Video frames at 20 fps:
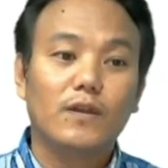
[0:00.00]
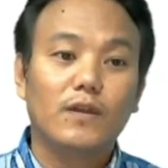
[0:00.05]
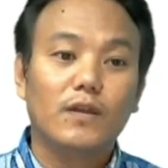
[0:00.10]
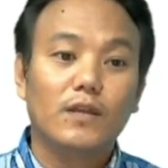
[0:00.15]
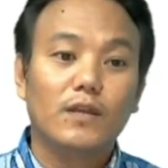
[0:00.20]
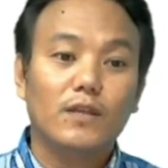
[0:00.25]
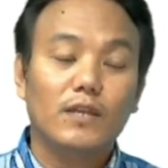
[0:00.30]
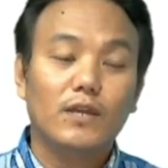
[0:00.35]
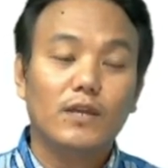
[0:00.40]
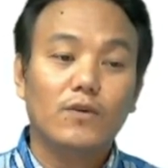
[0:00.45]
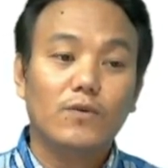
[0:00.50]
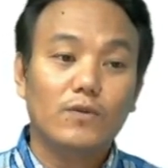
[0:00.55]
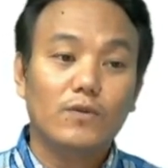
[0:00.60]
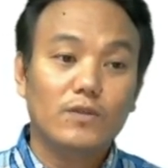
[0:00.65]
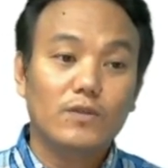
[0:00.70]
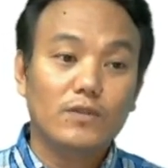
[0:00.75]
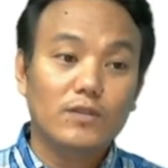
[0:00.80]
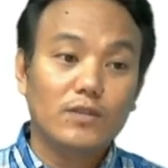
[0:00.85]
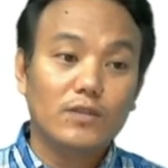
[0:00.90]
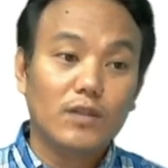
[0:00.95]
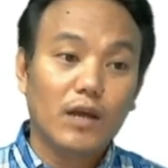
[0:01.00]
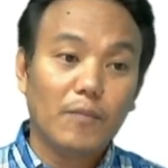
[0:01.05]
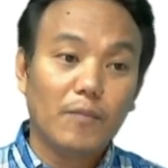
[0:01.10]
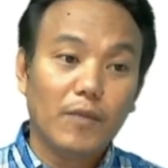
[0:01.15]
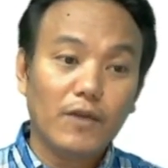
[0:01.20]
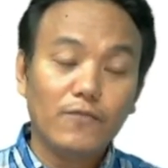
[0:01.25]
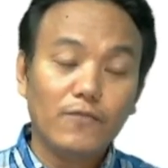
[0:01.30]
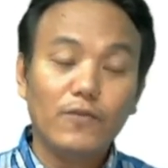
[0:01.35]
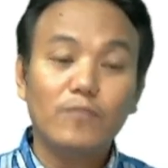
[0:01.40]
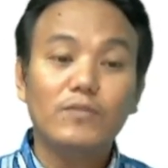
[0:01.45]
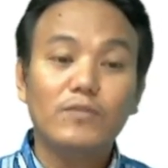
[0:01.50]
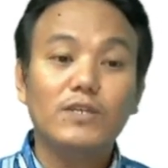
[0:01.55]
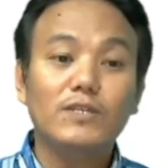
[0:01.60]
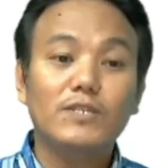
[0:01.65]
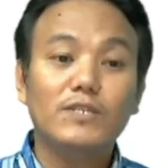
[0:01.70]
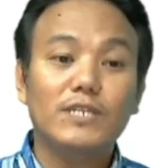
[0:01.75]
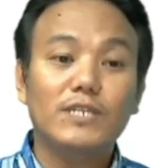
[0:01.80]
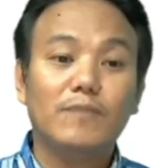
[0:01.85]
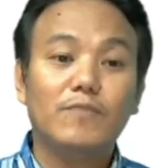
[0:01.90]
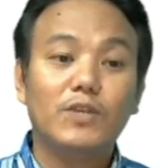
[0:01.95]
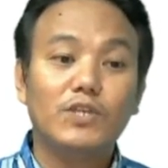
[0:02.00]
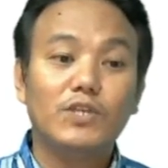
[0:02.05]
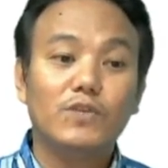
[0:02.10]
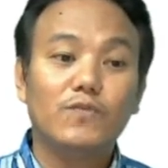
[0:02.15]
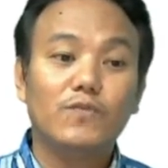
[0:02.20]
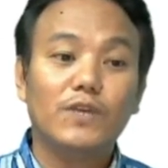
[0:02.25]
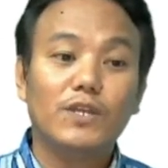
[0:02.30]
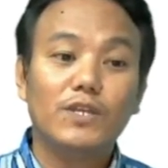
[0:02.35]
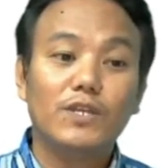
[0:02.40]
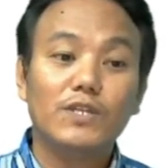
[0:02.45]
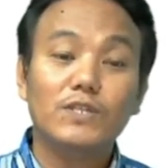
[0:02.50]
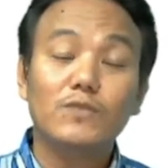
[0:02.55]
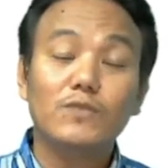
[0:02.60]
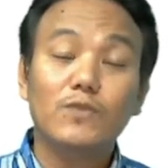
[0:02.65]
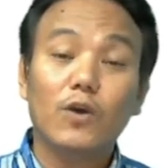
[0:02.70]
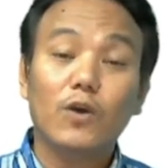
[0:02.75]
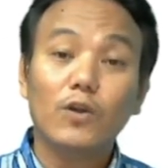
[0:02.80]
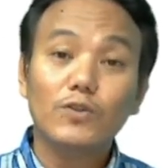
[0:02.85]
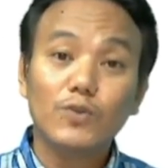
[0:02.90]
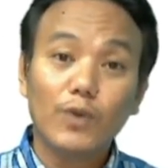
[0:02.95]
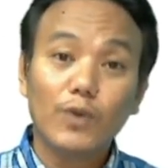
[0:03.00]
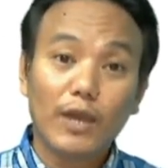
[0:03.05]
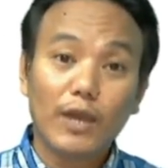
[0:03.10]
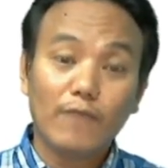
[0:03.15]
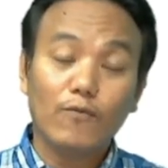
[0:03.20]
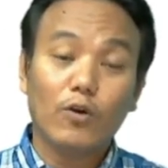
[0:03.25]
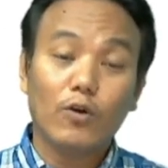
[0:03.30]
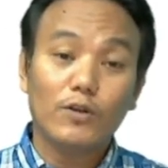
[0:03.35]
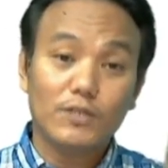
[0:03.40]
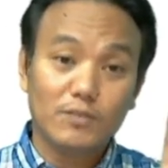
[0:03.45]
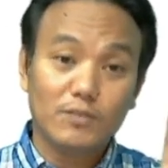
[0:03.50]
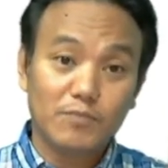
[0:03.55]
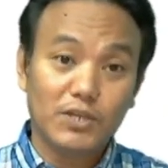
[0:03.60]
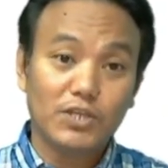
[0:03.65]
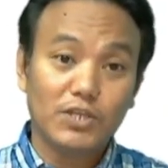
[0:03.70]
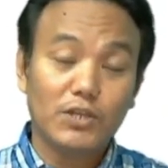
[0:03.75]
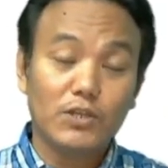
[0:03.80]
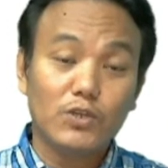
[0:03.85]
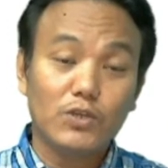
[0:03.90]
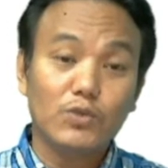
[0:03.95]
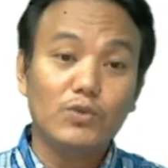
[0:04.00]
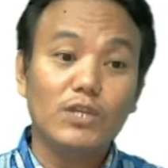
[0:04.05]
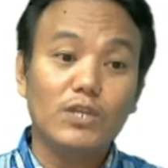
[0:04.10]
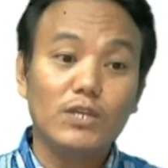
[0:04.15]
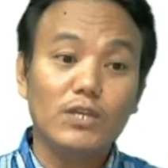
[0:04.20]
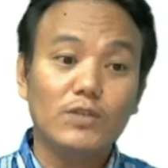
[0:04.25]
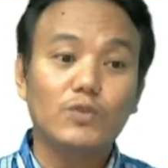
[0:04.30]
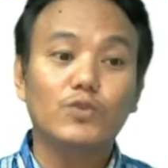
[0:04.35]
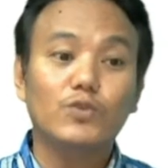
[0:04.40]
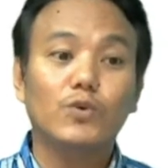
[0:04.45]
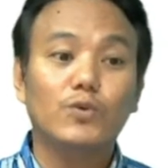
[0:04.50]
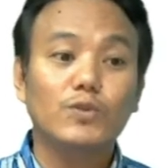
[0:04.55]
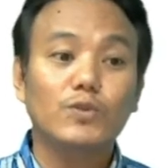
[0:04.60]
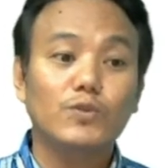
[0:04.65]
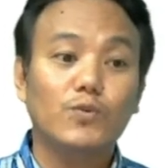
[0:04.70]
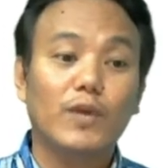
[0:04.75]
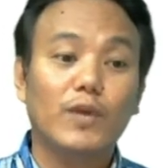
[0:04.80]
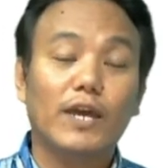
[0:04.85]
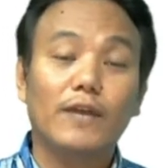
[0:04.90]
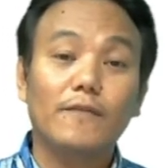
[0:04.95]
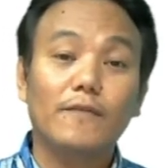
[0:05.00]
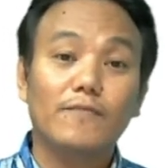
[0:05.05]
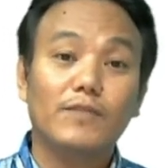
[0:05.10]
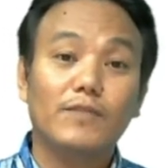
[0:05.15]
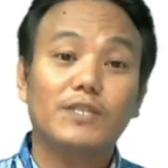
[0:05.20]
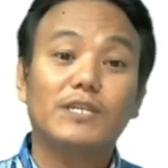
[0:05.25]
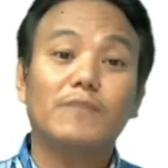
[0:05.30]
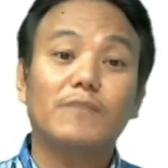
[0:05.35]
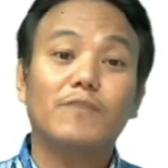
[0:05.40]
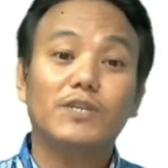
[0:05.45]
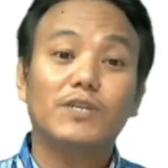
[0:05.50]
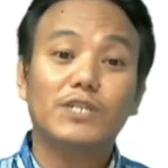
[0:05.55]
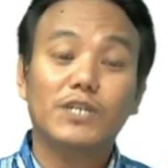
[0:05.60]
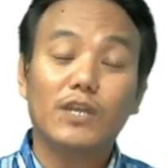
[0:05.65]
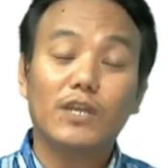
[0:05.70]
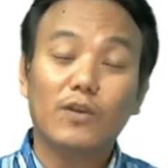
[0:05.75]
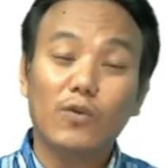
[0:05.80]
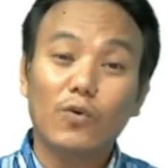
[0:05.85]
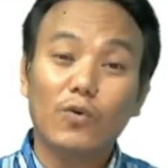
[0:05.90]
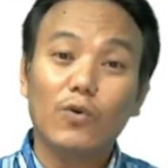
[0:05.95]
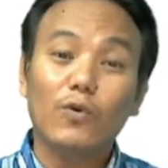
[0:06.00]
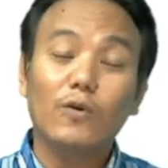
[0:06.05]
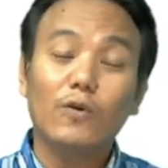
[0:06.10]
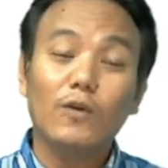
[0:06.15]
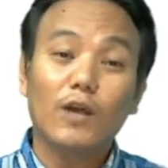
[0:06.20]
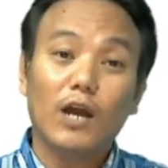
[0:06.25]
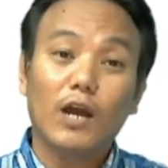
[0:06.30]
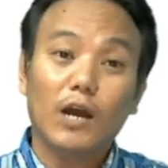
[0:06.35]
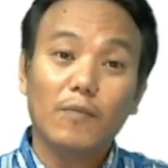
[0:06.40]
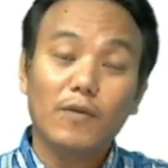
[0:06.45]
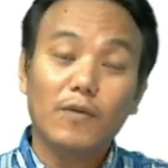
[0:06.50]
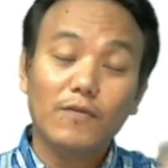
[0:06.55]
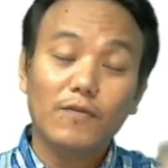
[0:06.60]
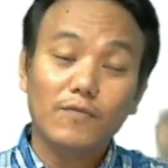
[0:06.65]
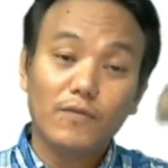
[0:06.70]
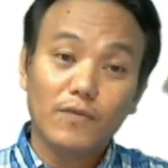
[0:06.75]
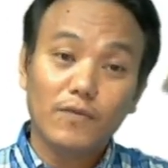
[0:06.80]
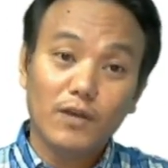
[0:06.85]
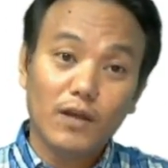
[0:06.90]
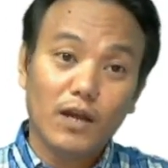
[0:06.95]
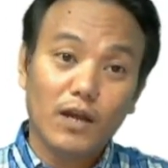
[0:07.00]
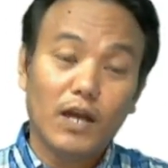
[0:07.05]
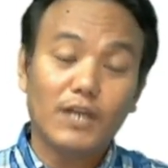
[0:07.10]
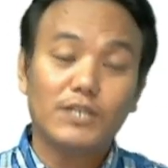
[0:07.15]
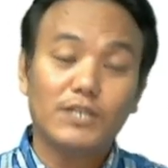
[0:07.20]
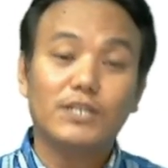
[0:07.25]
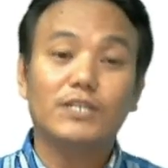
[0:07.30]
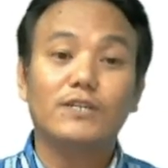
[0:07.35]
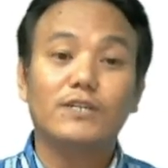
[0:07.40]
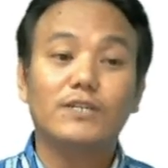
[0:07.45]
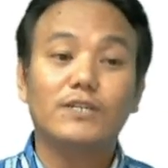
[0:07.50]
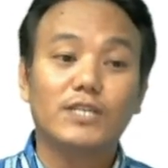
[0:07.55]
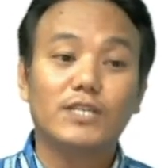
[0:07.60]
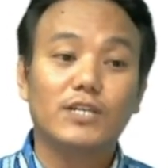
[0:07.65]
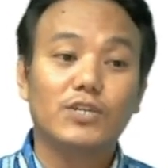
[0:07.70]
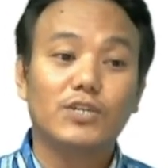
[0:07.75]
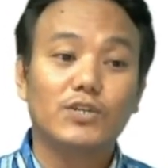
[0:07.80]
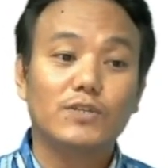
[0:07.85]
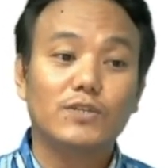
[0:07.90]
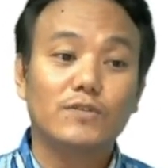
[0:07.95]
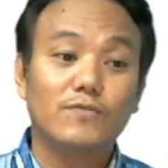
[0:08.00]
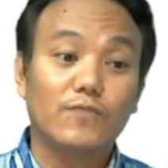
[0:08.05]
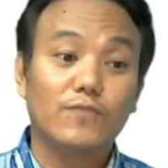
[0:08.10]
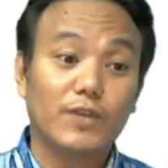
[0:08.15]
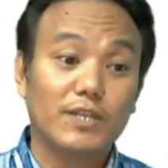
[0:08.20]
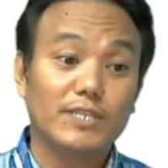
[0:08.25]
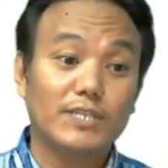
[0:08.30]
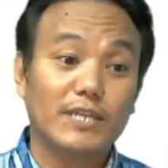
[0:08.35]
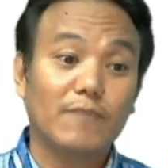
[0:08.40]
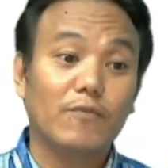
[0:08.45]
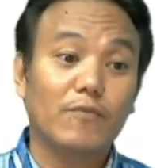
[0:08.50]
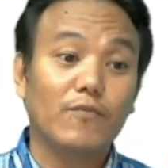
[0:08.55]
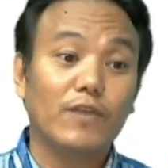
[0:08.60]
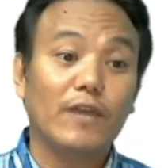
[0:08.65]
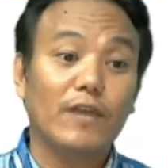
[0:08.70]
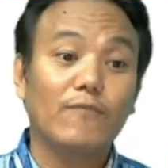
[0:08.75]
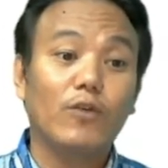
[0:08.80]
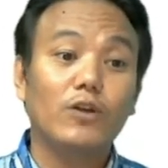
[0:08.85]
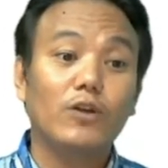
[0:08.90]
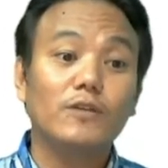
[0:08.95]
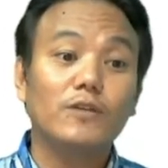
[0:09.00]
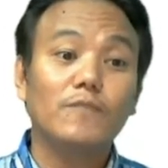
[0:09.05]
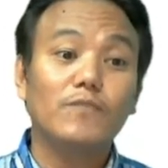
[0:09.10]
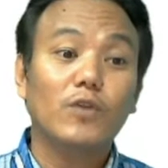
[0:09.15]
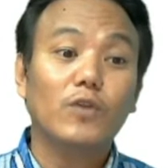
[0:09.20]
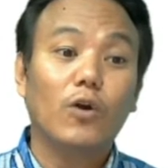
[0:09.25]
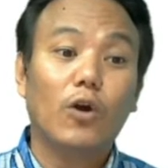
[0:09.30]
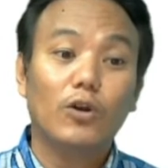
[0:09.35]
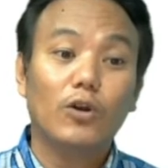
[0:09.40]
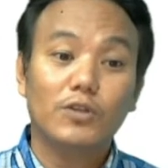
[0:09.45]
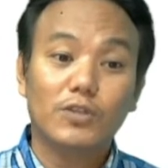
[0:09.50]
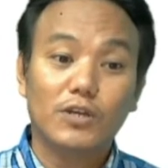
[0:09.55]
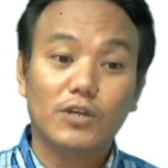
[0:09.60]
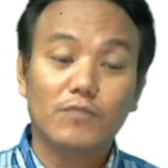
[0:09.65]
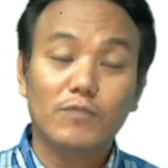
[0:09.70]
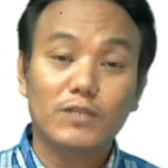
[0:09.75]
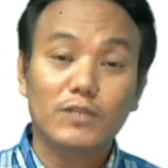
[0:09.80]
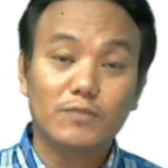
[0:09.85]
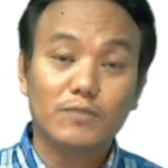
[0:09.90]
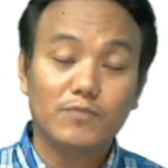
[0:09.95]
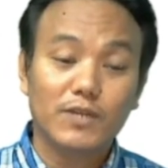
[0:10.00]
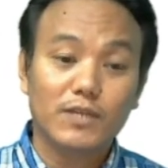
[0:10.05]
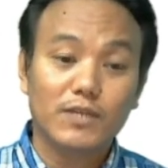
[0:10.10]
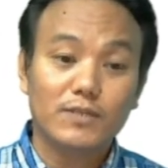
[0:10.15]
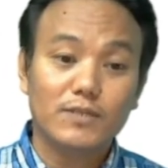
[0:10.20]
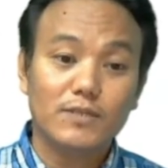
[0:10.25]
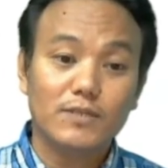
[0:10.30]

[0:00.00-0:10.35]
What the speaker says: Now, apart from these temperature variations, we also have got special unique zones where the temperature can go above 100 degrees Celsius. For example, we have got hot thermal springs,